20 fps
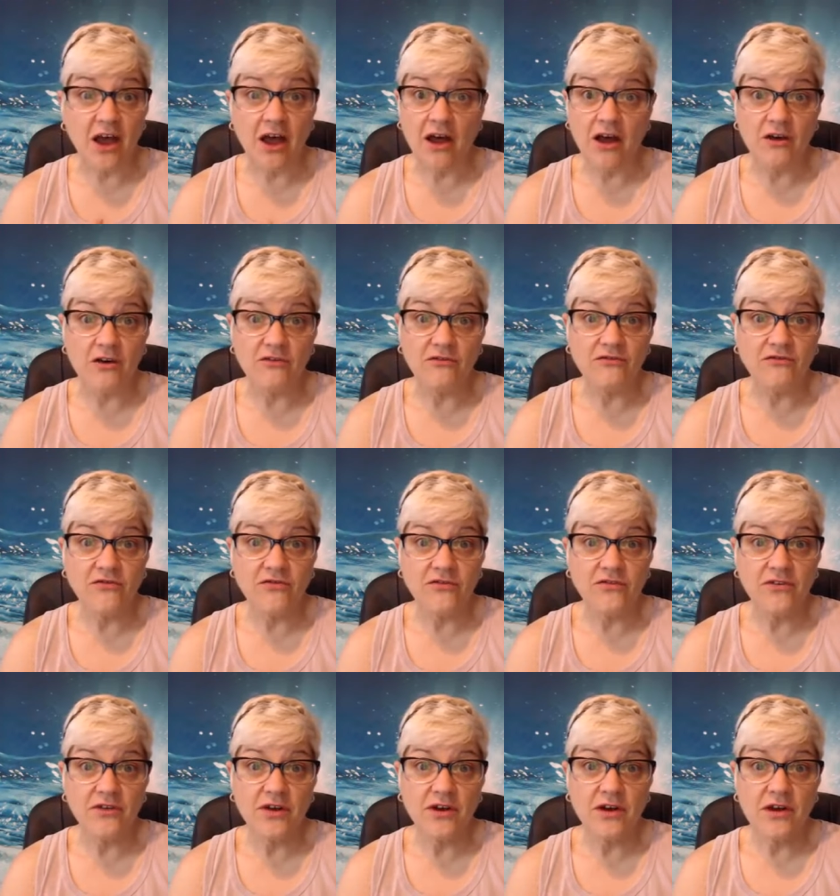of?
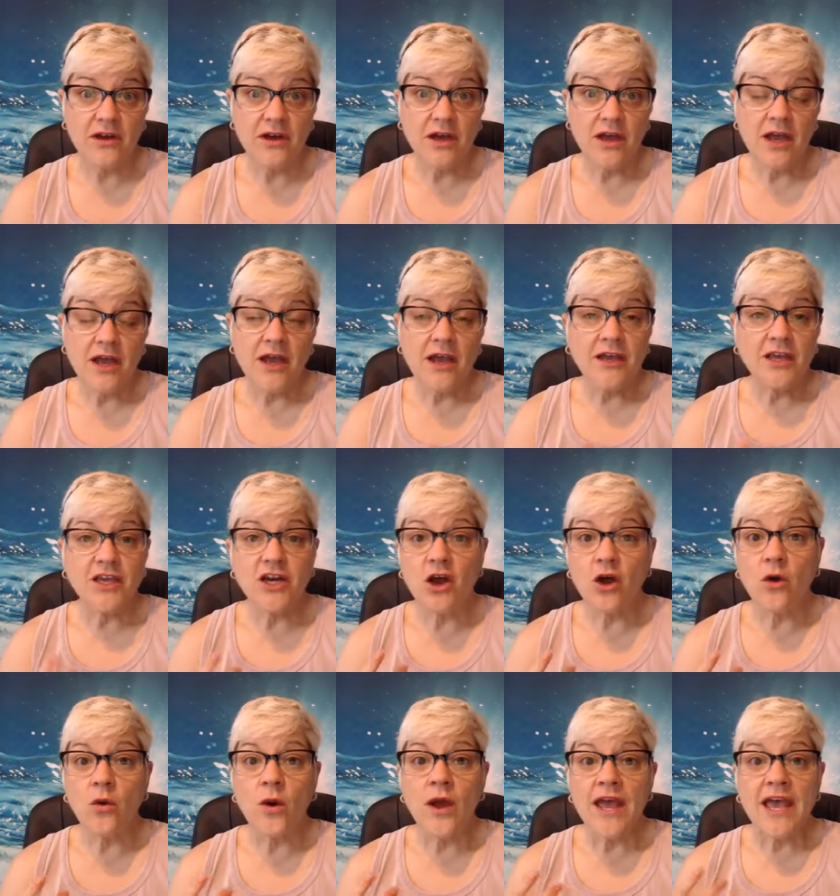You
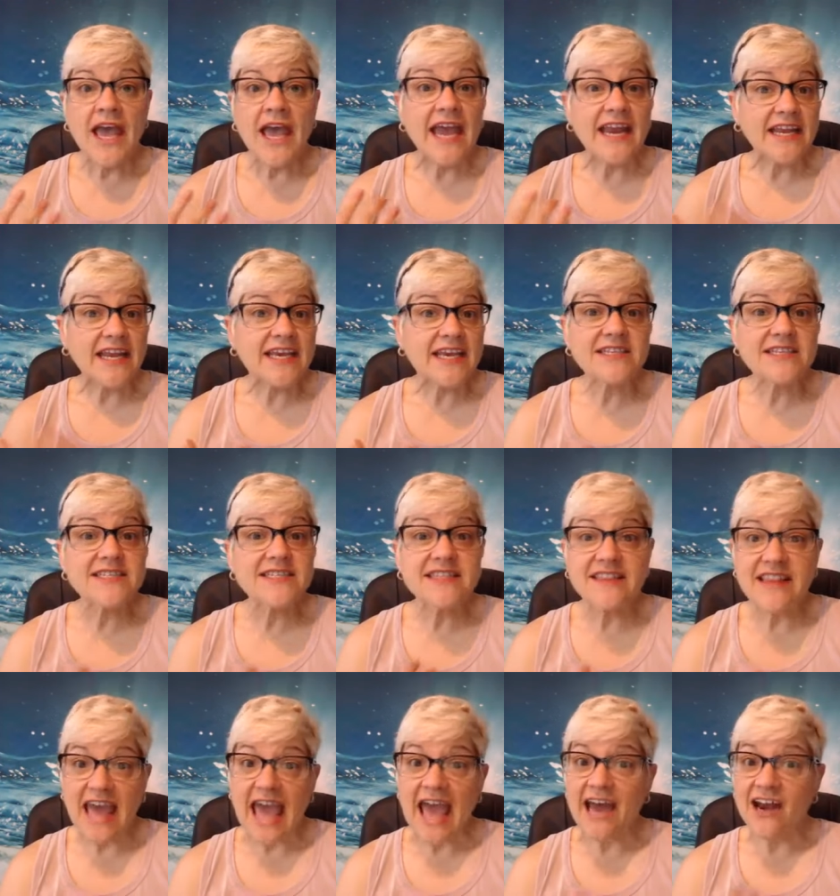know, and is
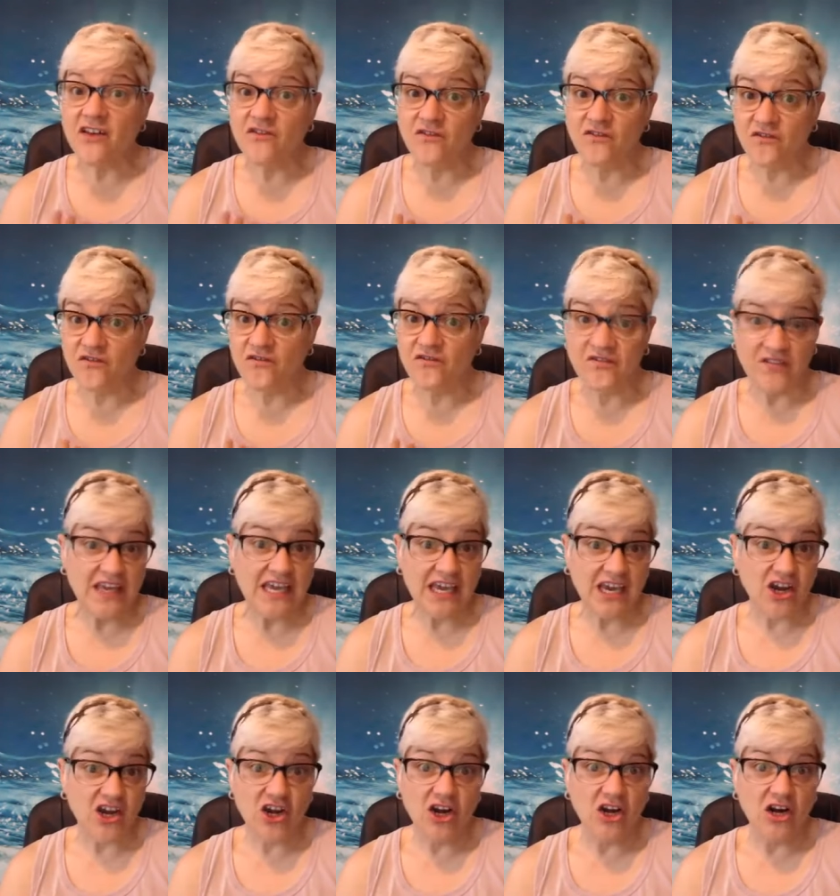that a
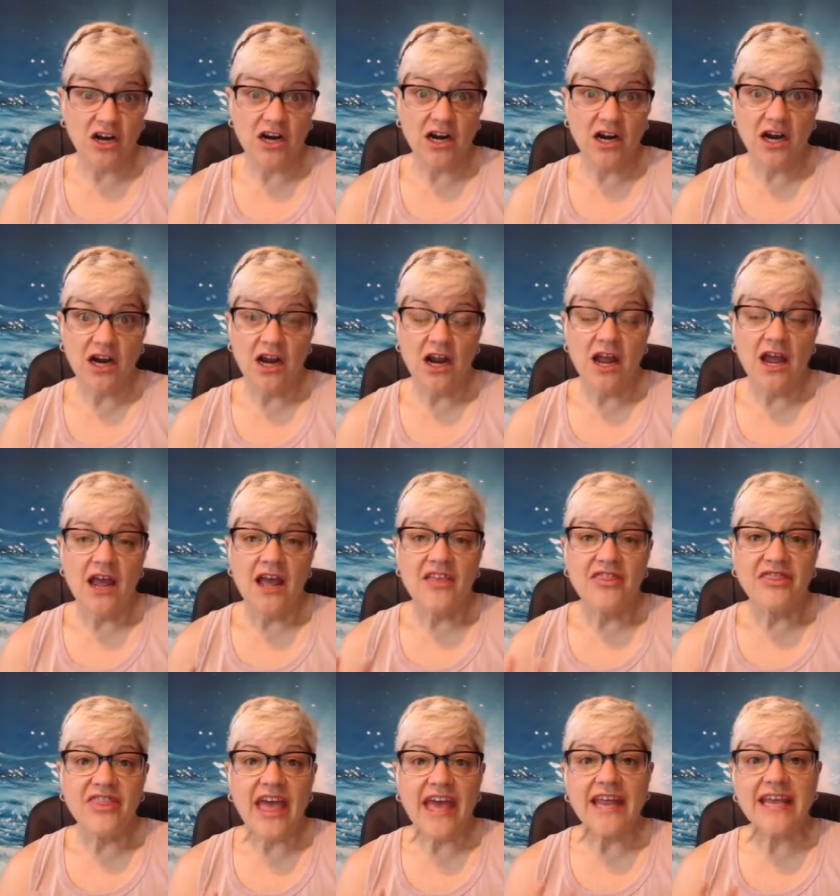fear
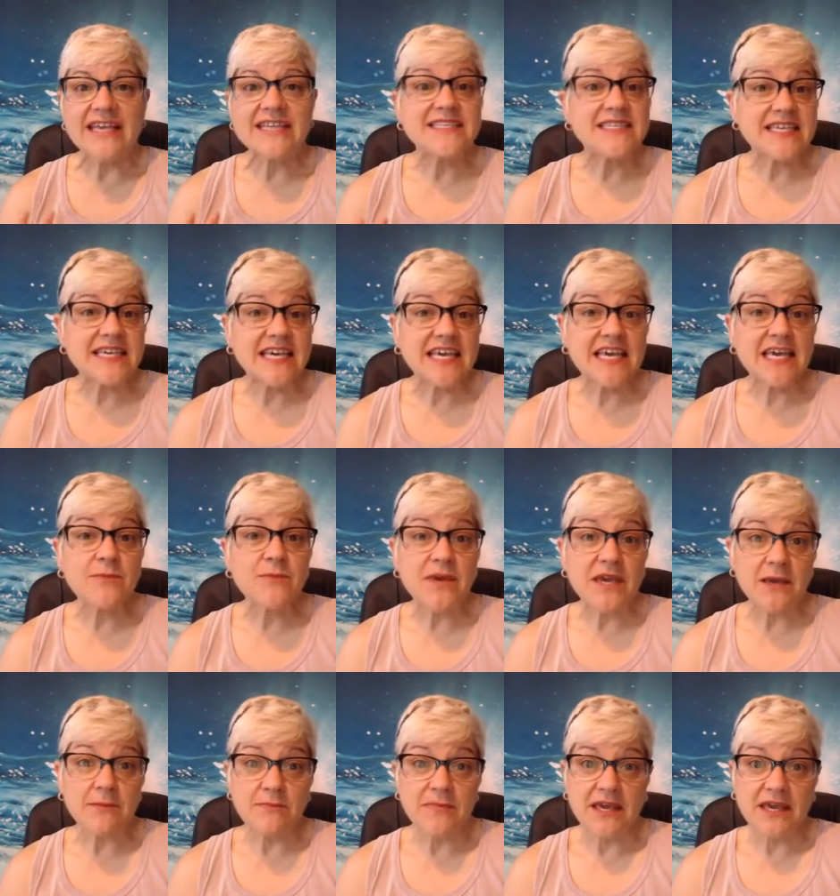that is
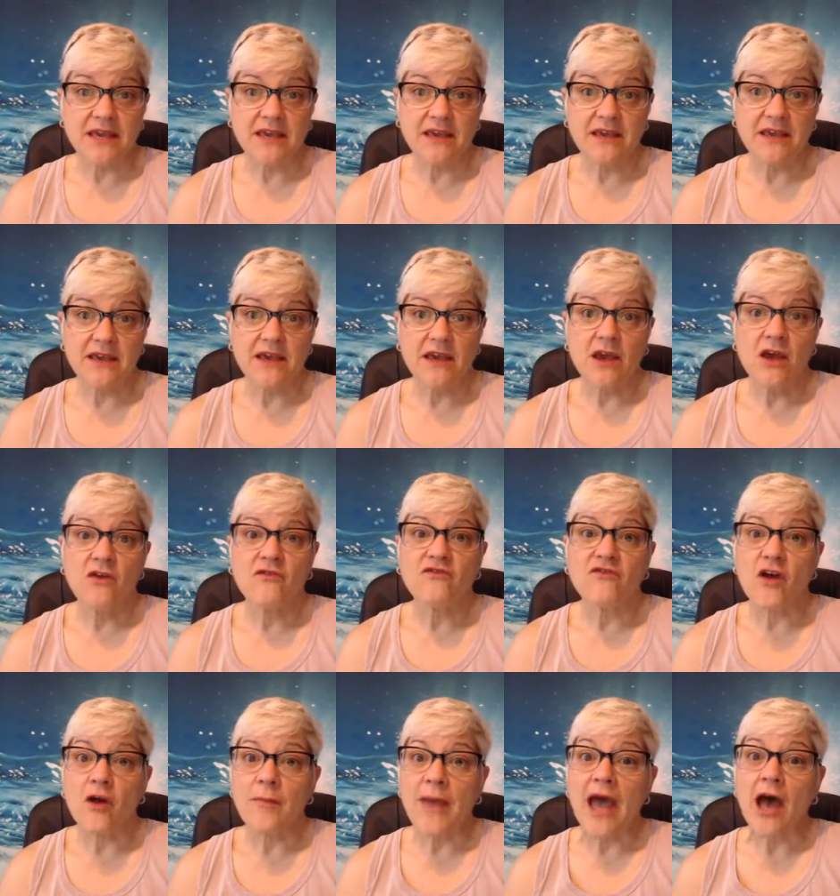keeping me
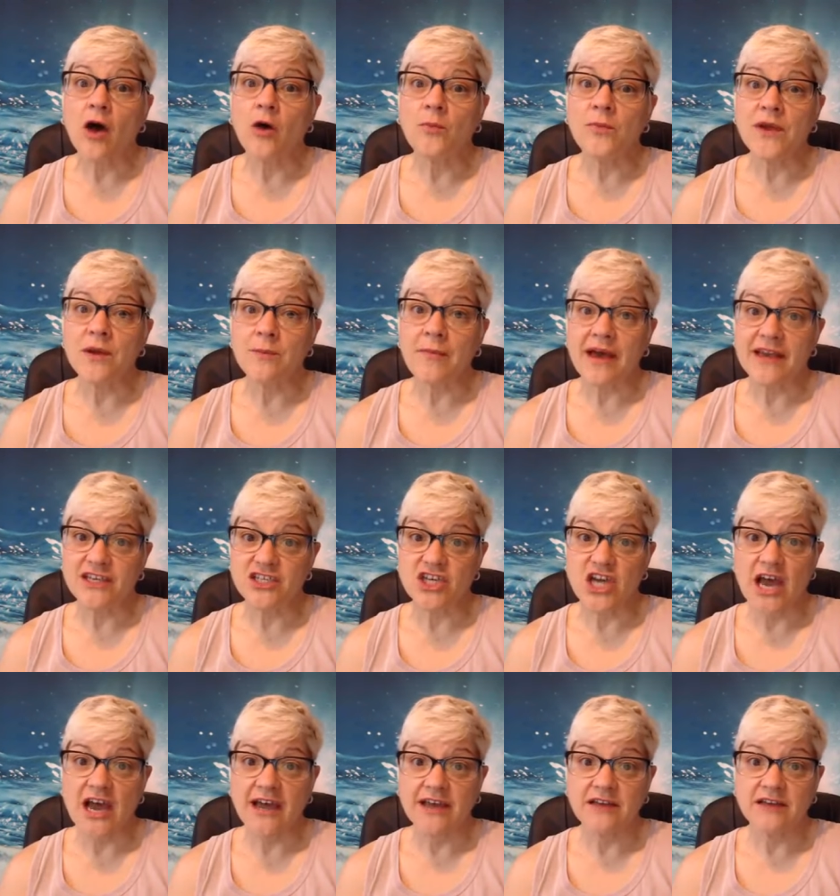from helping my
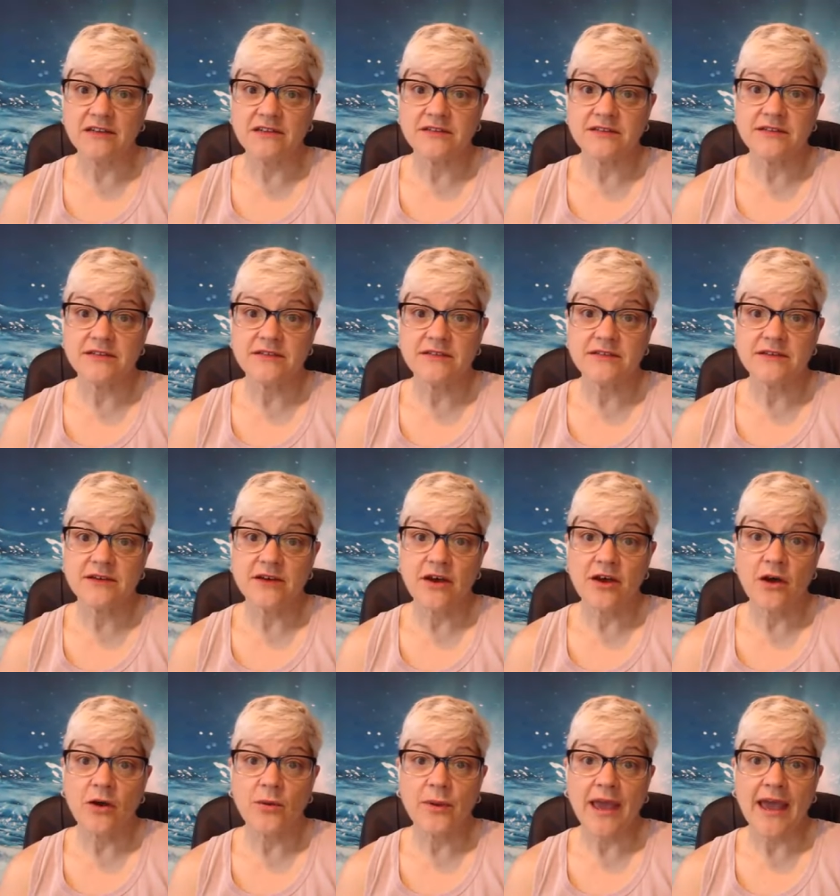child?
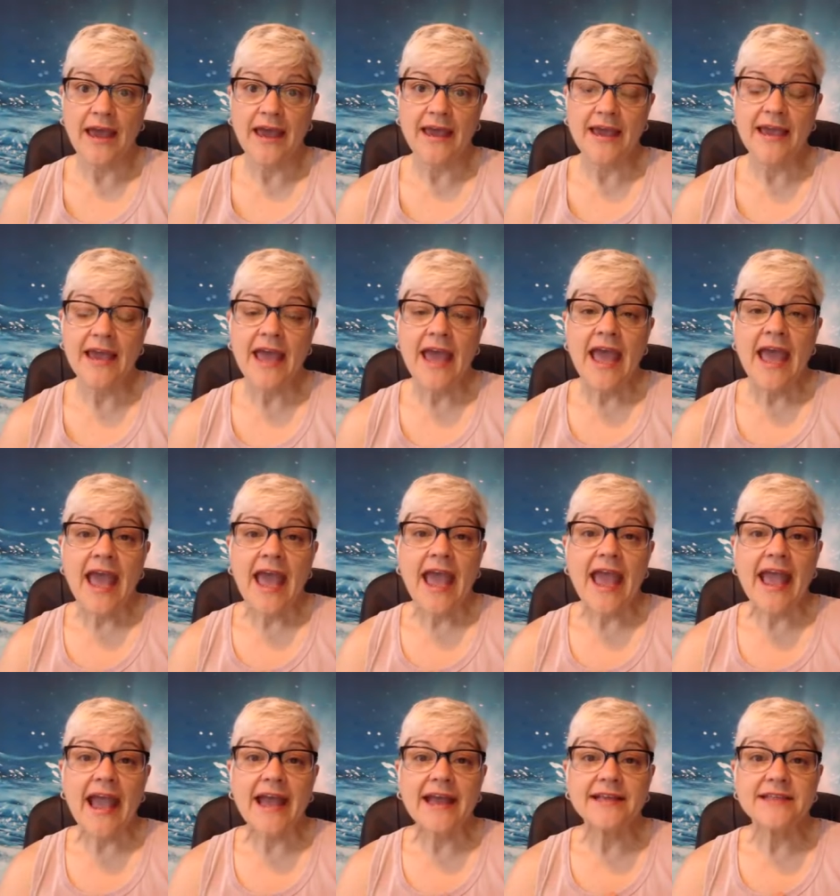Okay?
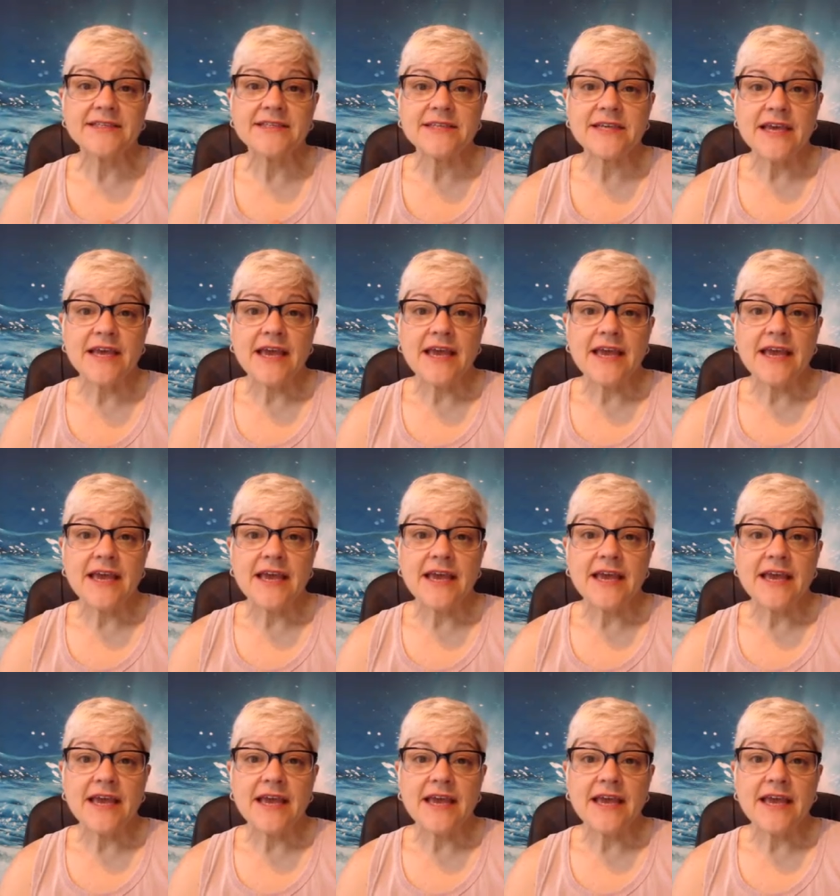And